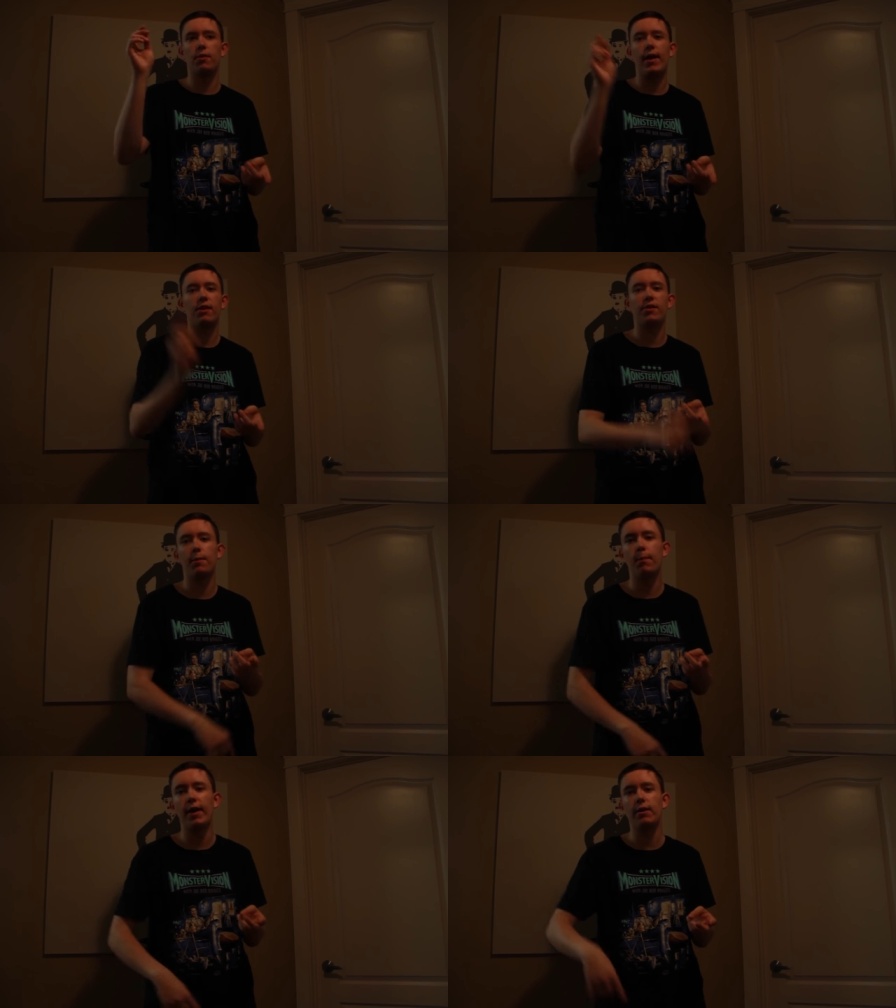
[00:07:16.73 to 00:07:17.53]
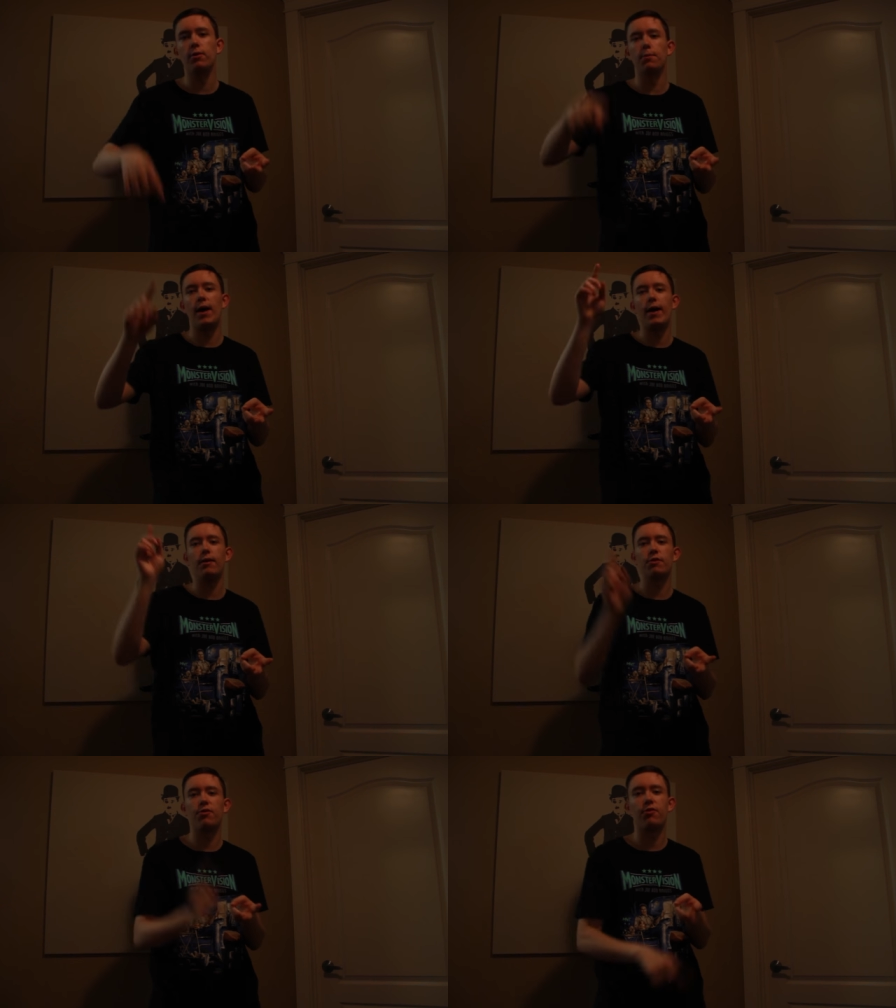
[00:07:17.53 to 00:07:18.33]
So it has like Michael
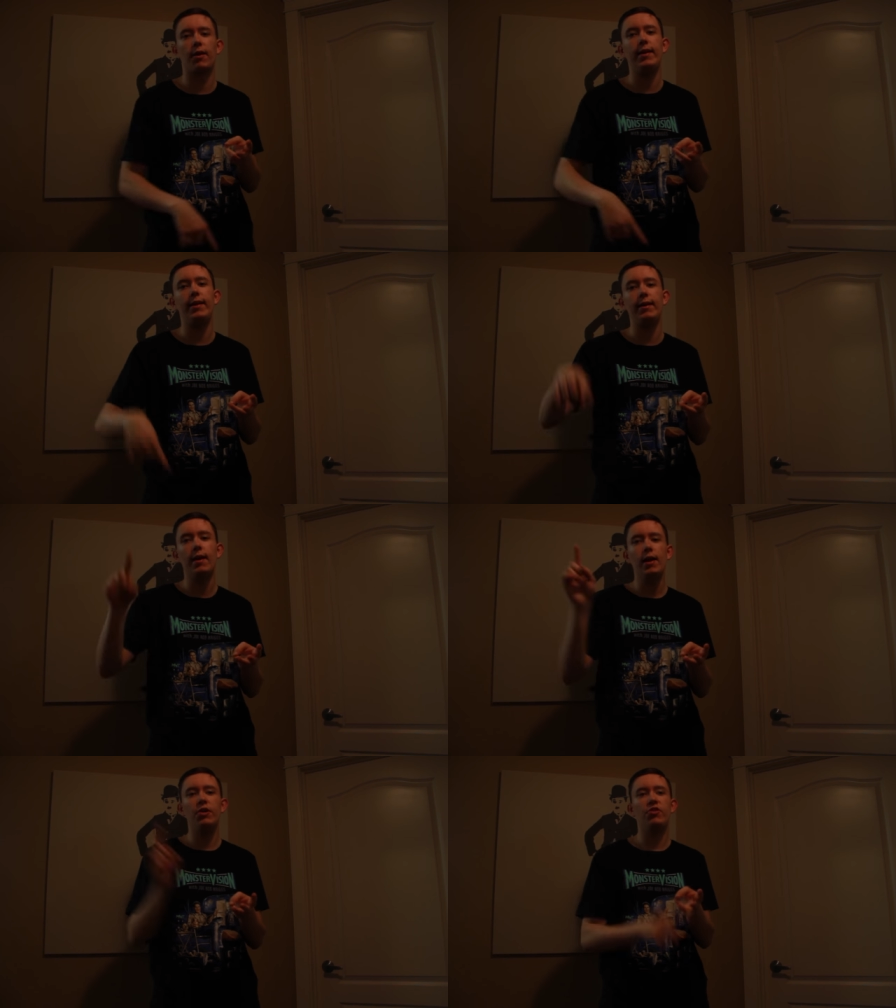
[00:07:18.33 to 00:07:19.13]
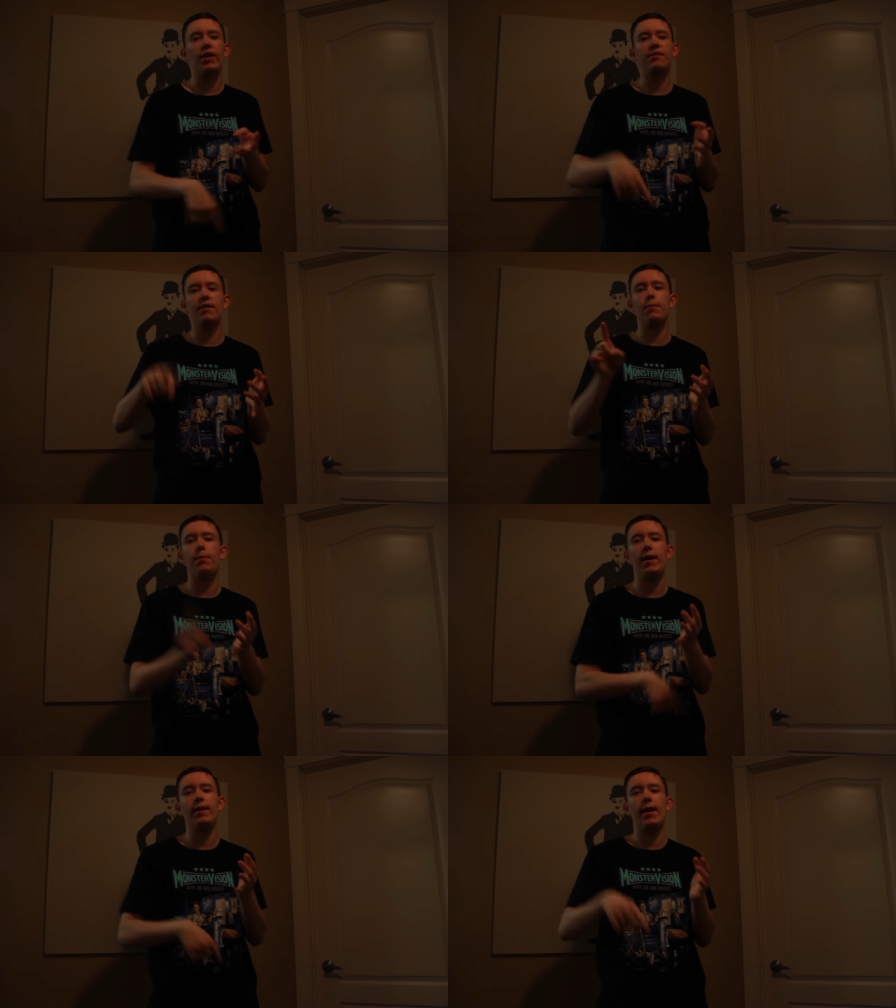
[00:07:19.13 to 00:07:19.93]
Myers, Freddy, Jason,
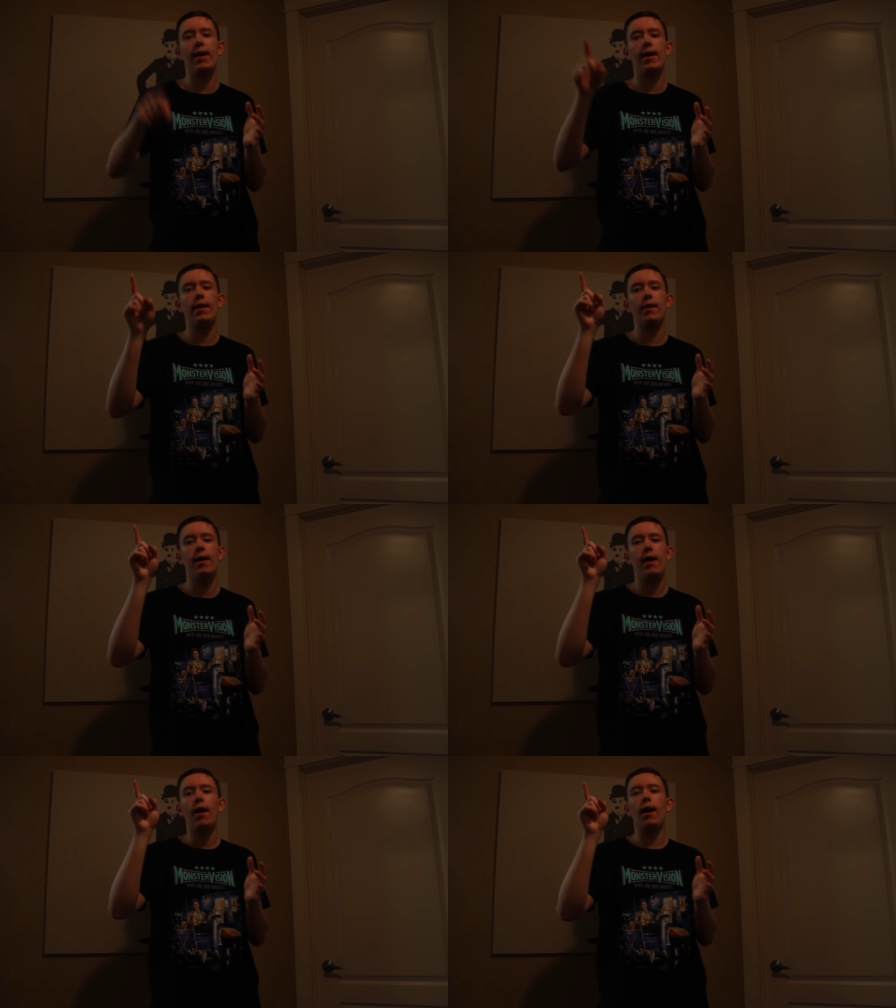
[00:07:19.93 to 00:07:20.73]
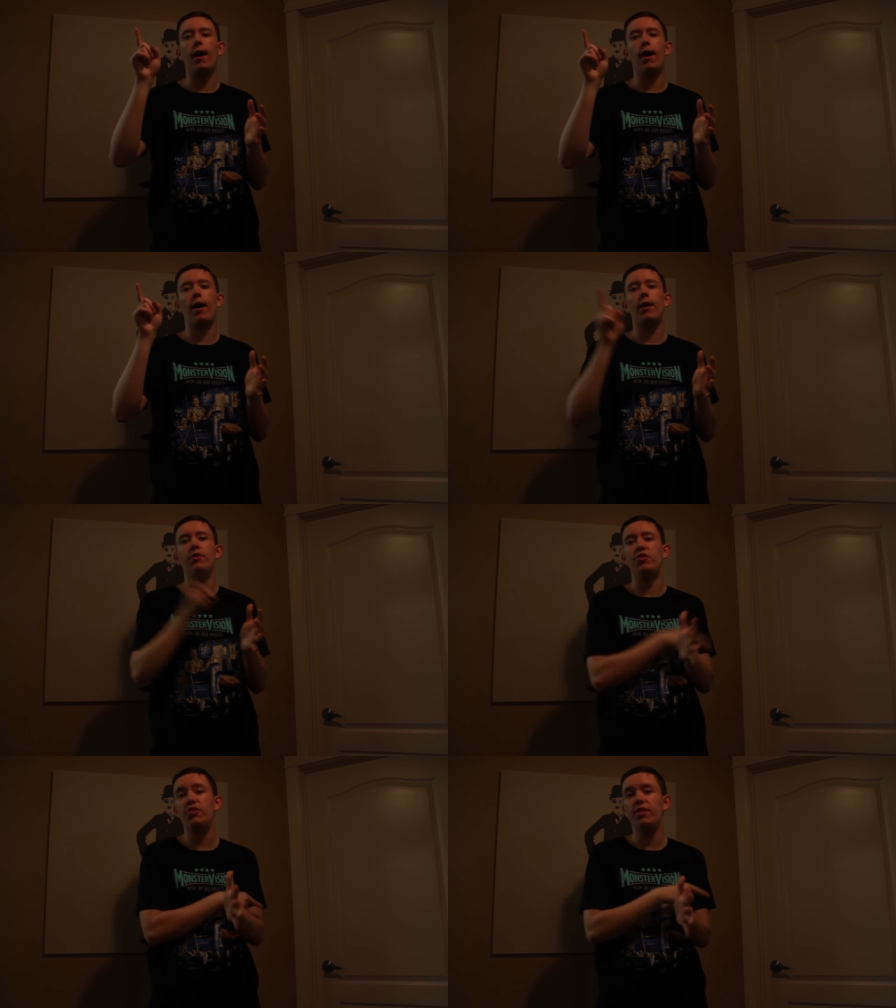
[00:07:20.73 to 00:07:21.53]
Pinhead, uh,